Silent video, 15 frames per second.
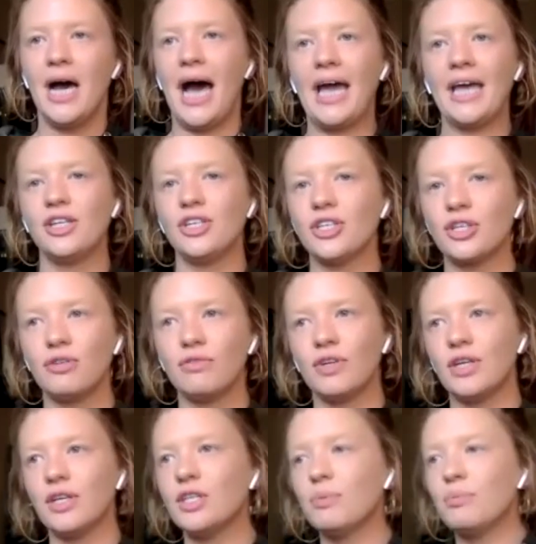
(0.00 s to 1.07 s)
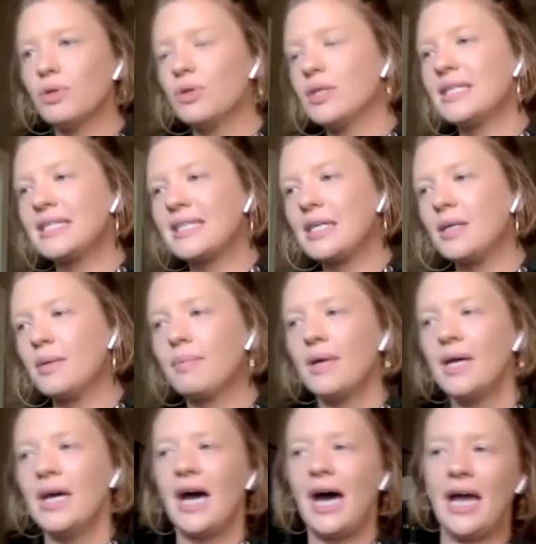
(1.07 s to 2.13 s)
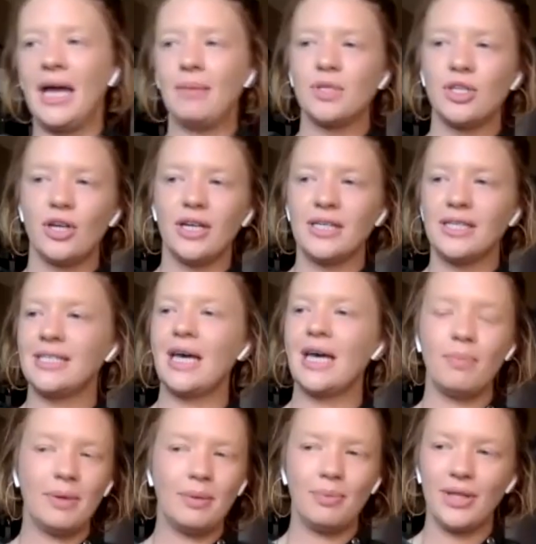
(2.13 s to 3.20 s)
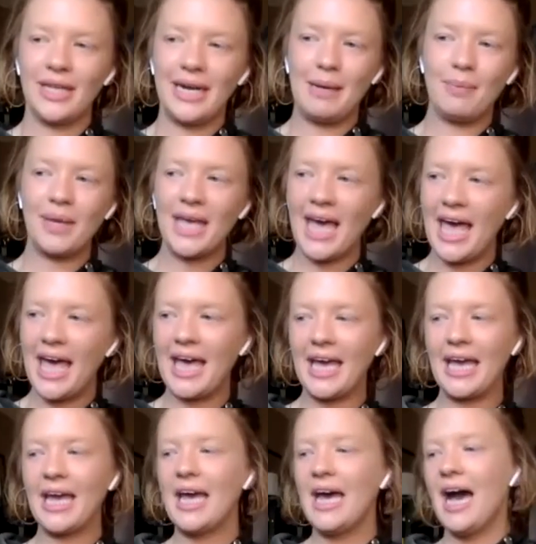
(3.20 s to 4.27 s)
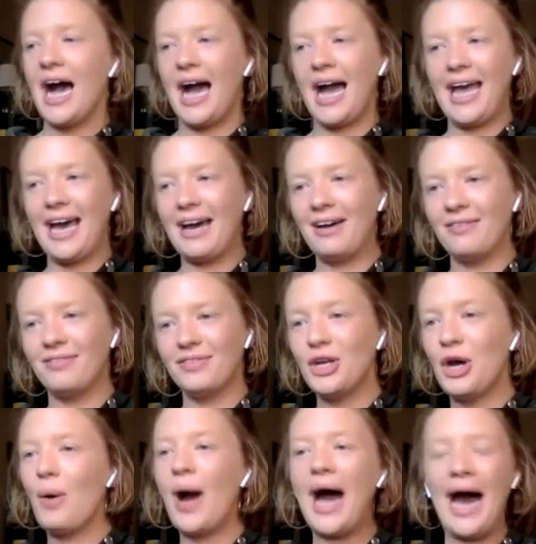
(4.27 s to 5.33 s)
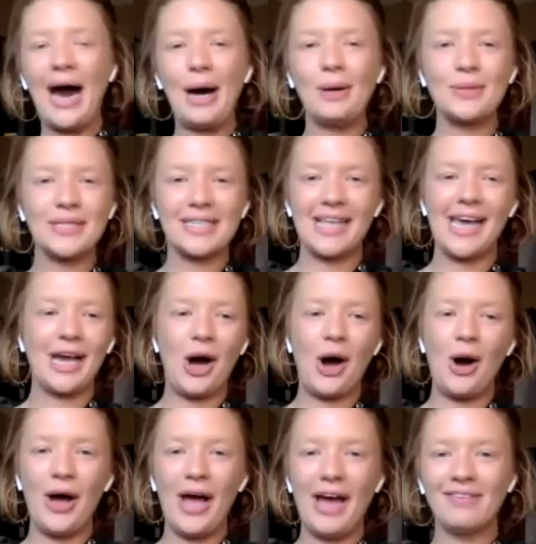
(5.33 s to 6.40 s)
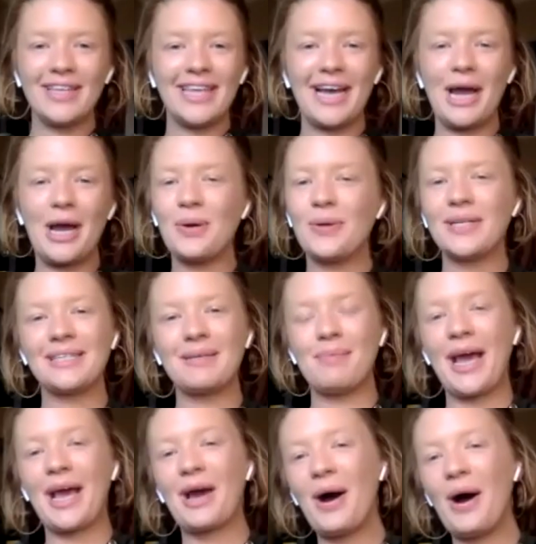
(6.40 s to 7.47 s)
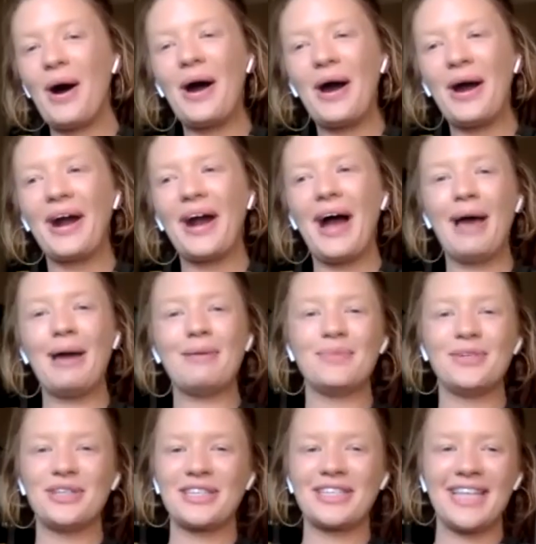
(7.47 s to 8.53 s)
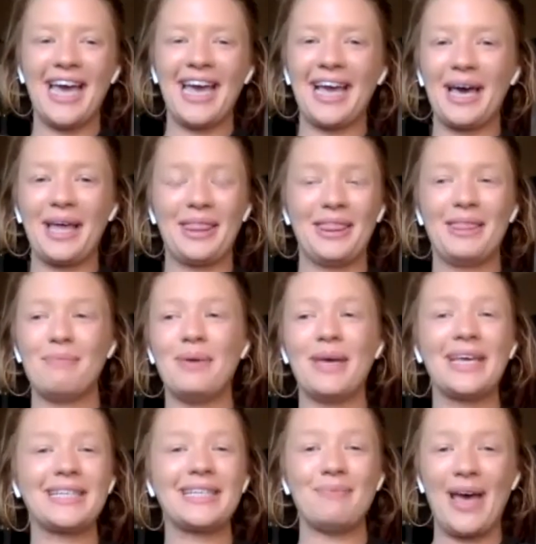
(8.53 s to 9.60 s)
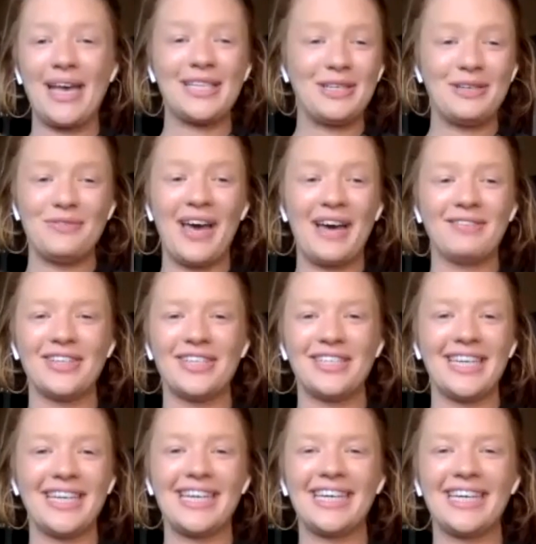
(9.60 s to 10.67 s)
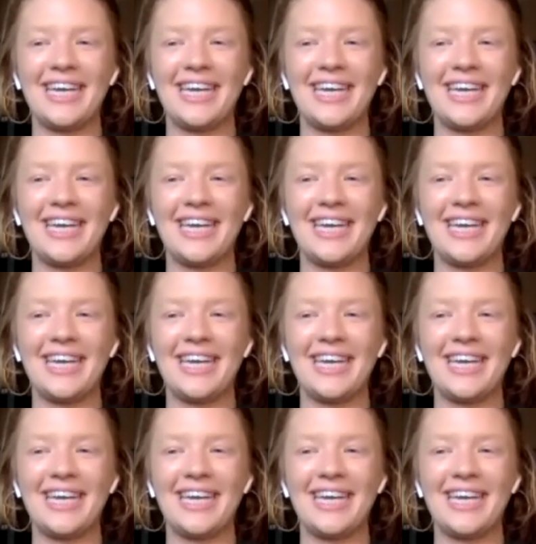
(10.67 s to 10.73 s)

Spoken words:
I had just converted to Buddhism. I am starting to tell people that I'm gay. I have no house. Like everything I own is in my car. I'm just like the biggest mess you've ever seen.